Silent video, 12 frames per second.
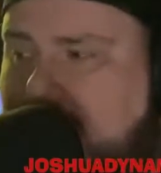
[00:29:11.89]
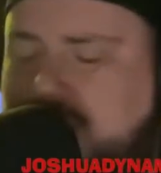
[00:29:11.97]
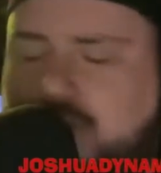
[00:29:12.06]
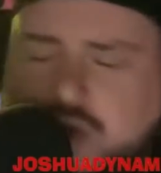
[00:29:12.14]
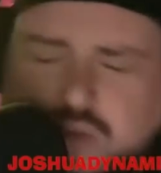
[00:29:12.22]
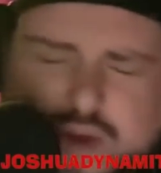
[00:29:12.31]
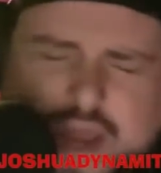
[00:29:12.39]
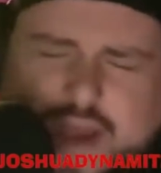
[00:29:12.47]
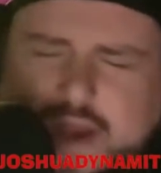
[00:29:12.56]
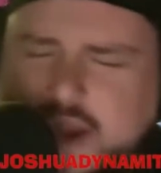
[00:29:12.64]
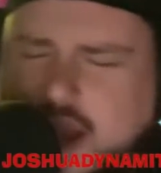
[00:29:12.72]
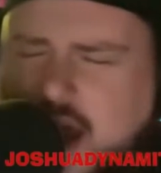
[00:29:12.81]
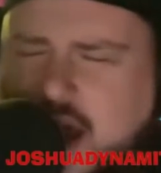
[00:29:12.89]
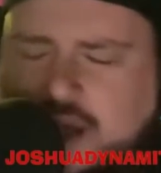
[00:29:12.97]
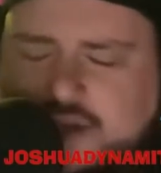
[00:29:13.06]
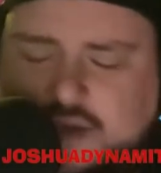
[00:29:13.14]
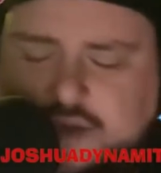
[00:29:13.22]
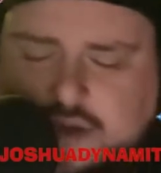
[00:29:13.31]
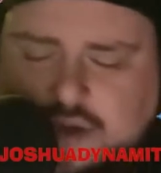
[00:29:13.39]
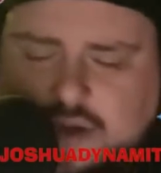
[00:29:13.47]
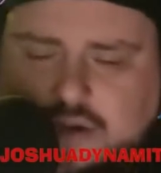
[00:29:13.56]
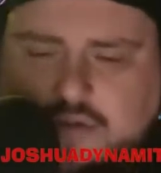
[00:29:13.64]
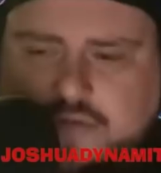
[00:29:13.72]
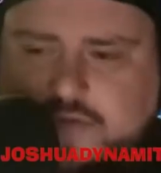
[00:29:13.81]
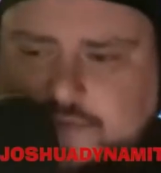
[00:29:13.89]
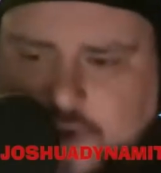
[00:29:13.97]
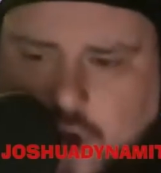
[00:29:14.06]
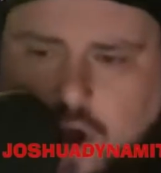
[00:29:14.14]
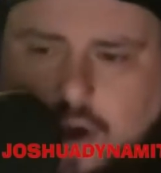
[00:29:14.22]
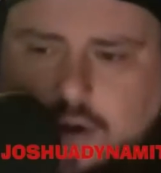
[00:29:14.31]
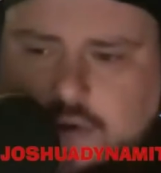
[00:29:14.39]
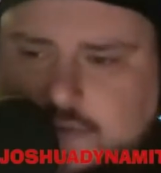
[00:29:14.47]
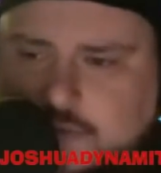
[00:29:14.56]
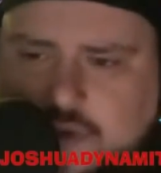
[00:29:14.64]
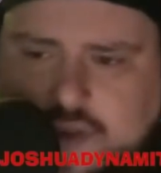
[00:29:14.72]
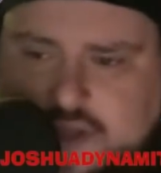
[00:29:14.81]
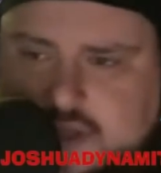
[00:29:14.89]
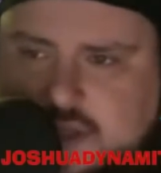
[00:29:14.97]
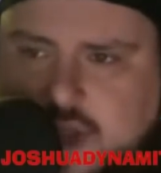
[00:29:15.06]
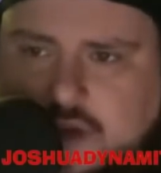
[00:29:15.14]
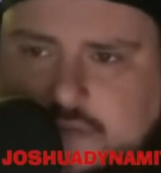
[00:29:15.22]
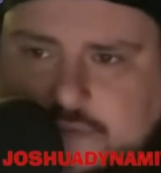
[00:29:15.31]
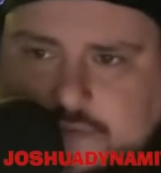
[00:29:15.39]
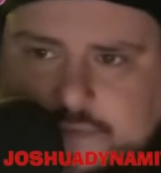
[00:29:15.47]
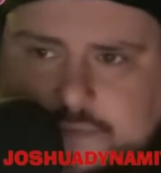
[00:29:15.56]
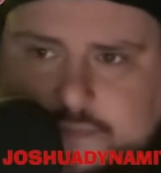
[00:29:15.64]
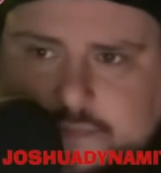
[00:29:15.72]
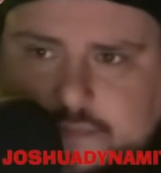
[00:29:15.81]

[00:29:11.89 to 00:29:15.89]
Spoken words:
And you cannot fall for this stuff.